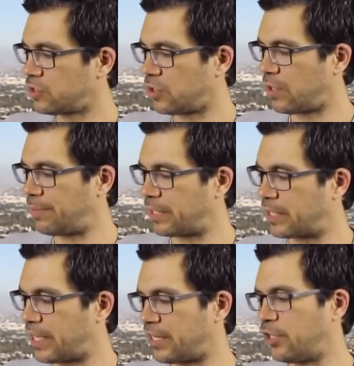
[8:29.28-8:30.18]
So I'm
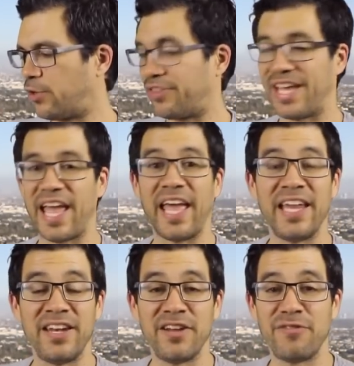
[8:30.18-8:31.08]
gonna kind of go to the
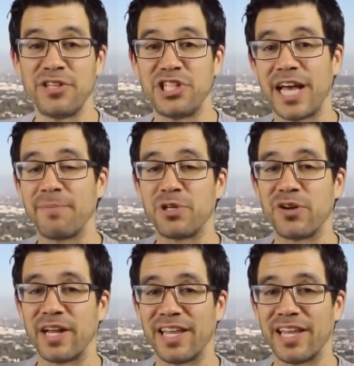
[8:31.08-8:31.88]
end of the chapter.